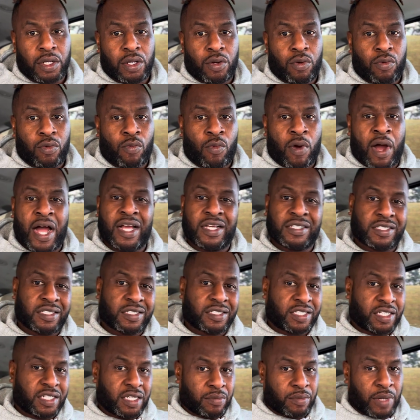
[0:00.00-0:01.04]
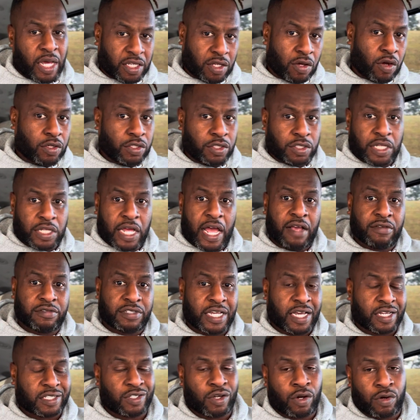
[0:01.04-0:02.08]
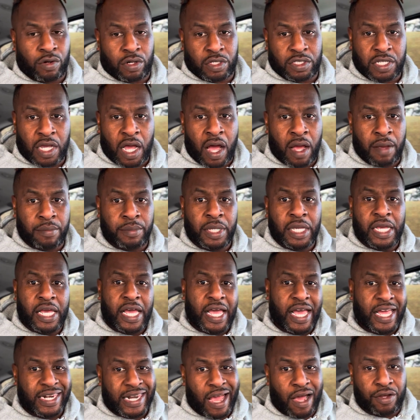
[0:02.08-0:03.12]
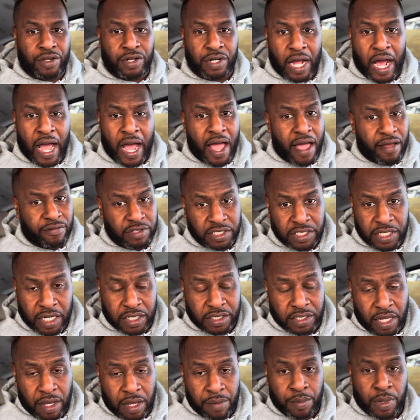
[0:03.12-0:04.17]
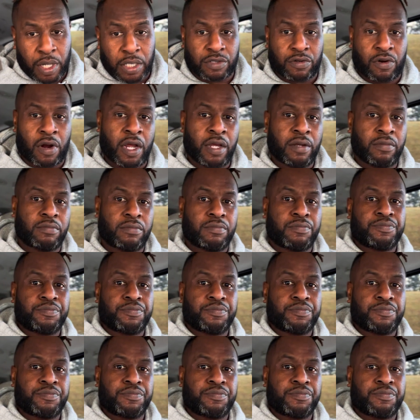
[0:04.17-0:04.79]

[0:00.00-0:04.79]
Why does it seem like y'all used to have sex all the time and now you're not having sex that much, right?